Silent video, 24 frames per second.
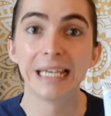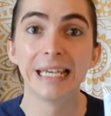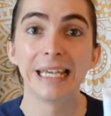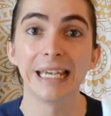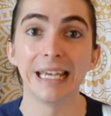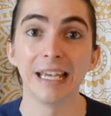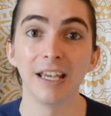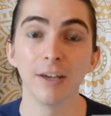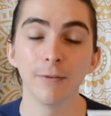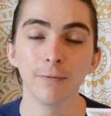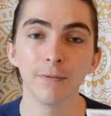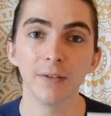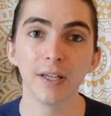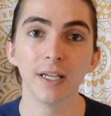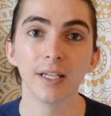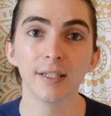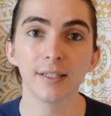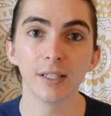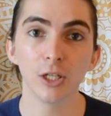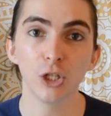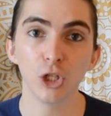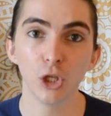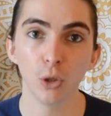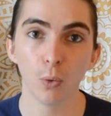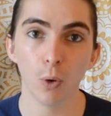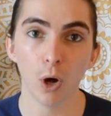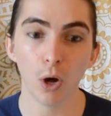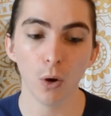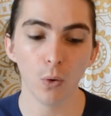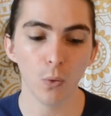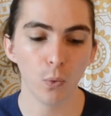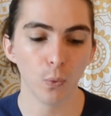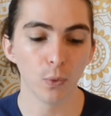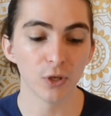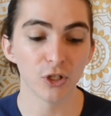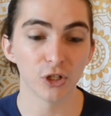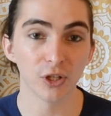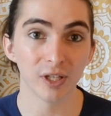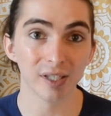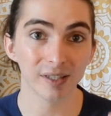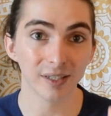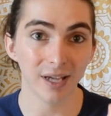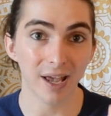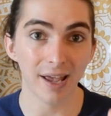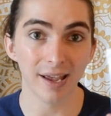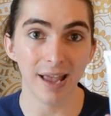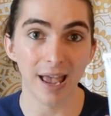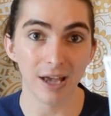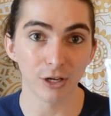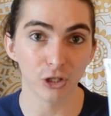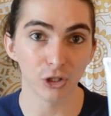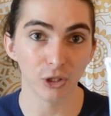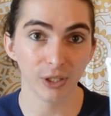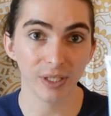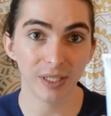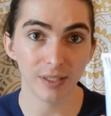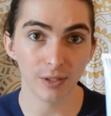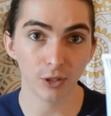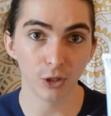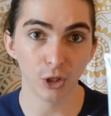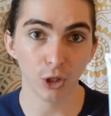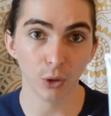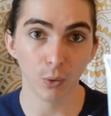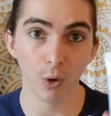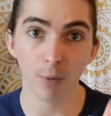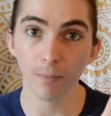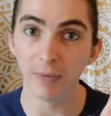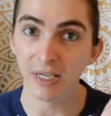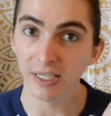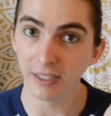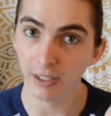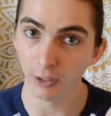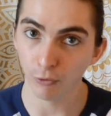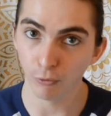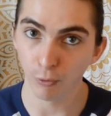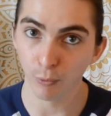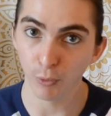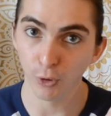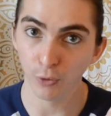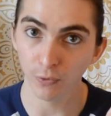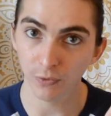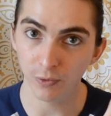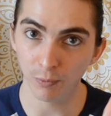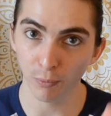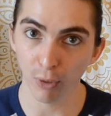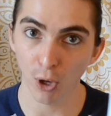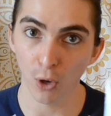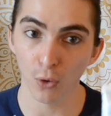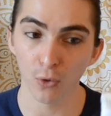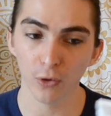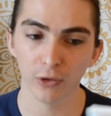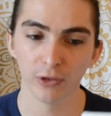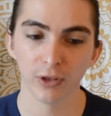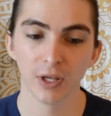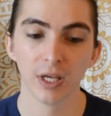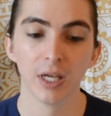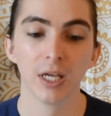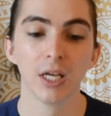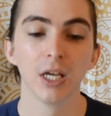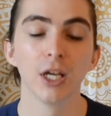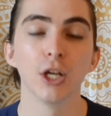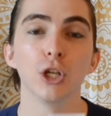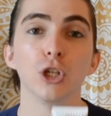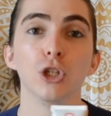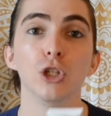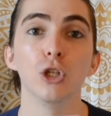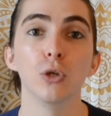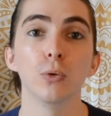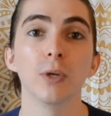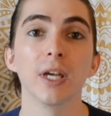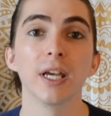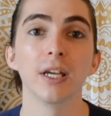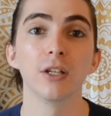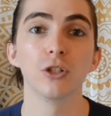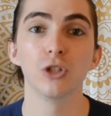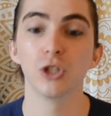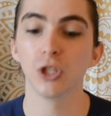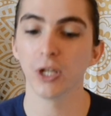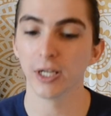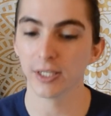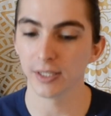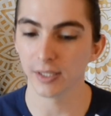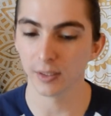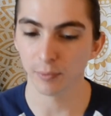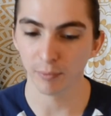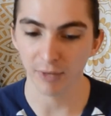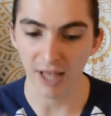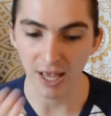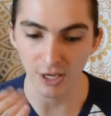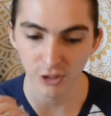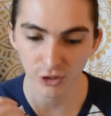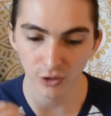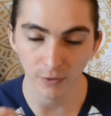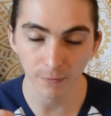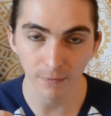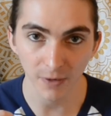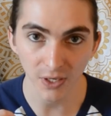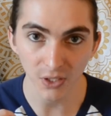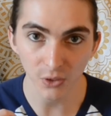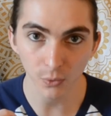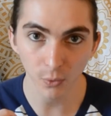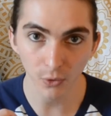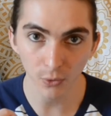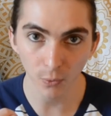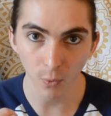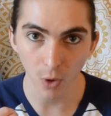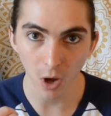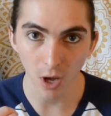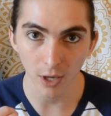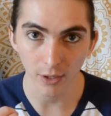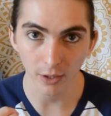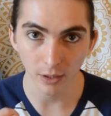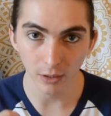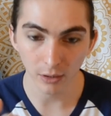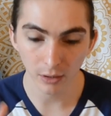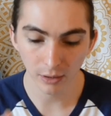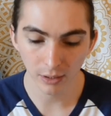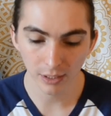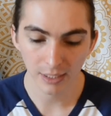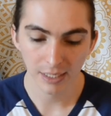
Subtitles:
If it is a duo, which this guy actually is a duo, meaning it removes both, you can just splash the face with water